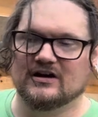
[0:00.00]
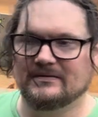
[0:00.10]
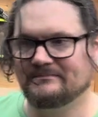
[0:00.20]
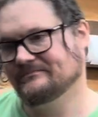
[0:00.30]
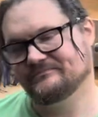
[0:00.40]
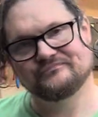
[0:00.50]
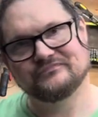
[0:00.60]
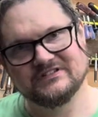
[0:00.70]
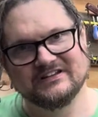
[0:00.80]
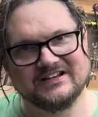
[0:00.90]
up.
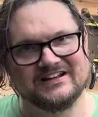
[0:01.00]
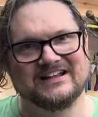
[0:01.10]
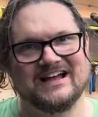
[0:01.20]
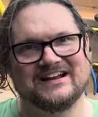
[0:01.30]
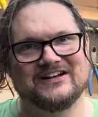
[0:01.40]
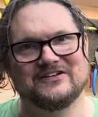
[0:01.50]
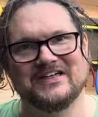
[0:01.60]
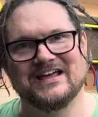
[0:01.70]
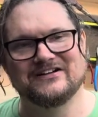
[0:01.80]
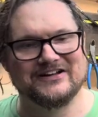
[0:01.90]
You kind of go
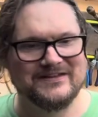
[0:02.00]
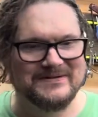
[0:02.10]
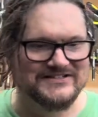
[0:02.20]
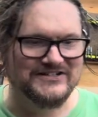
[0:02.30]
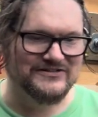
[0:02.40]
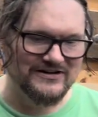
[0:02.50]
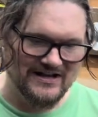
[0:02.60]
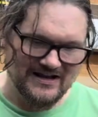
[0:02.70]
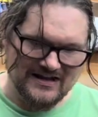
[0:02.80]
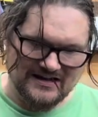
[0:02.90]
that argument too.
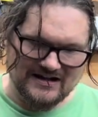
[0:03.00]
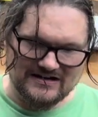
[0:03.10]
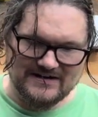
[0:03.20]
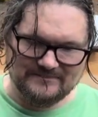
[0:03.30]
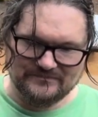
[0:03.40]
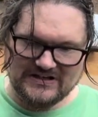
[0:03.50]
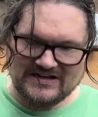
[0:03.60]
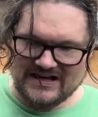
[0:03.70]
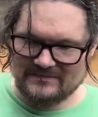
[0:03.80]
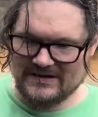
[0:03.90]
And
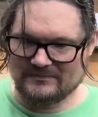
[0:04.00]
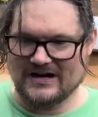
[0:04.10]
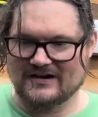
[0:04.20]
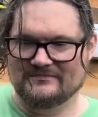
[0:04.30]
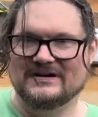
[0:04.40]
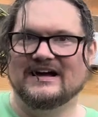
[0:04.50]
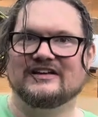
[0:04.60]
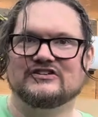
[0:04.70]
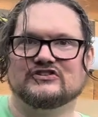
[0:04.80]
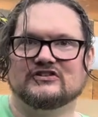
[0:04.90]
not a big problem. I
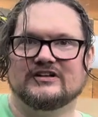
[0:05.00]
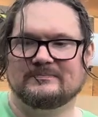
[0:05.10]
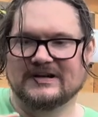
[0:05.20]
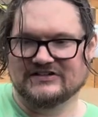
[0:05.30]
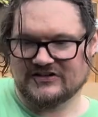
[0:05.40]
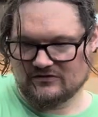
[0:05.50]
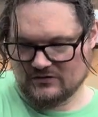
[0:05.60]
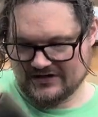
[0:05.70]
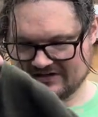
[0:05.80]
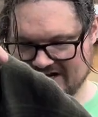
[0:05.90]
usually, because I don't
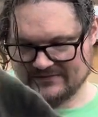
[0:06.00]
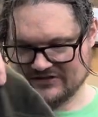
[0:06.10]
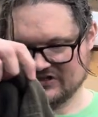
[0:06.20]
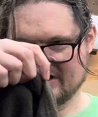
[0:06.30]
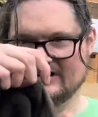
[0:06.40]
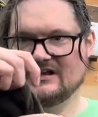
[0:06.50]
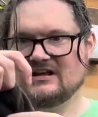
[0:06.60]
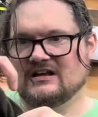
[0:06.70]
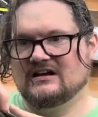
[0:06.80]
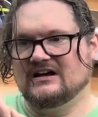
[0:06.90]
want to damage it,
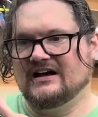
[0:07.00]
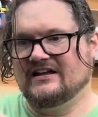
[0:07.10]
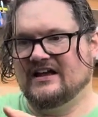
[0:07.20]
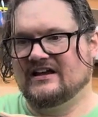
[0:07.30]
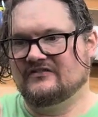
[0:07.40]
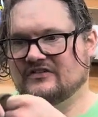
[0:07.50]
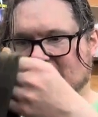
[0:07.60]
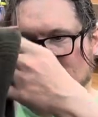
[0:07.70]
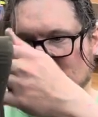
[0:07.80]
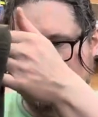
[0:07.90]
I hang it
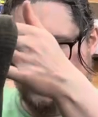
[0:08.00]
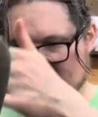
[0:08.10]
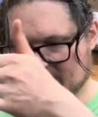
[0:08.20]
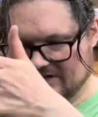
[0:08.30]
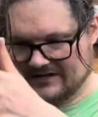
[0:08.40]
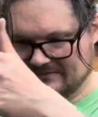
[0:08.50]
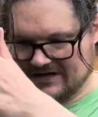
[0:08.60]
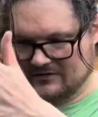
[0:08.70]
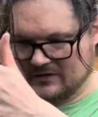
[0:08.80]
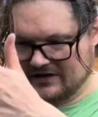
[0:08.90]
from the hood when I'm
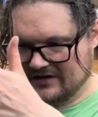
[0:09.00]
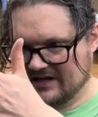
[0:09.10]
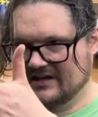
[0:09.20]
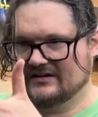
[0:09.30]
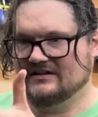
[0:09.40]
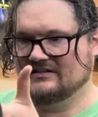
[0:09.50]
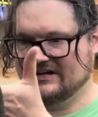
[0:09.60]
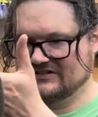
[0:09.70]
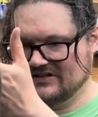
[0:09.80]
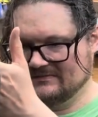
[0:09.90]
not wearing it, and
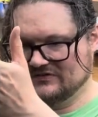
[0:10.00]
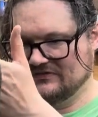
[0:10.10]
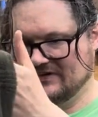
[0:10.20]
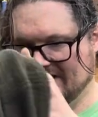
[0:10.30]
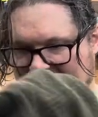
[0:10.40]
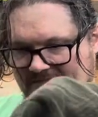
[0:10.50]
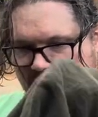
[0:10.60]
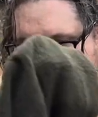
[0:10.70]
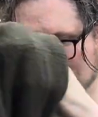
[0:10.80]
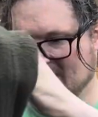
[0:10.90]
that seems fine.
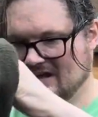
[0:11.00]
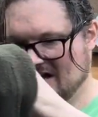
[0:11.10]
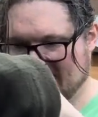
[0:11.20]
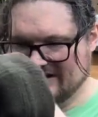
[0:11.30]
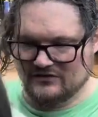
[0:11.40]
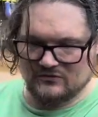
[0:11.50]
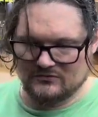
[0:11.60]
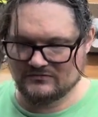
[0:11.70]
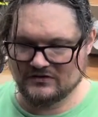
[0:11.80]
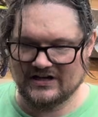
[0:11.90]
I don't
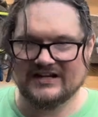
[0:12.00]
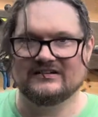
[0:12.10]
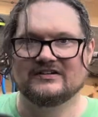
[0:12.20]
like